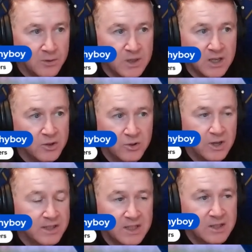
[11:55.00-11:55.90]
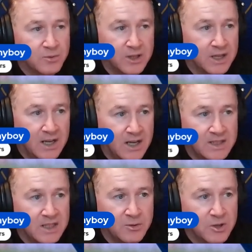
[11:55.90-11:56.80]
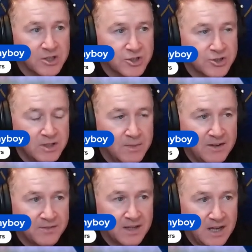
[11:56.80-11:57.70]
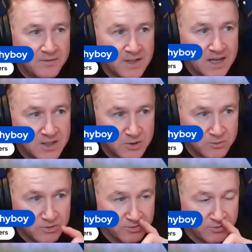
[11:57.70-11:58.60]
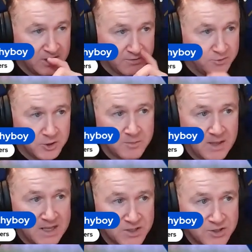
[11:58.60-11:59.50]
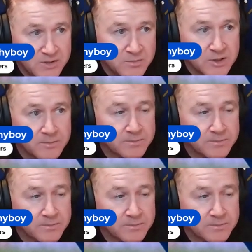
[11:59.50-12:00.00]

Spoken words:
ago, bad? I didn't know what to stream. I've cancelled three or four of my last streams.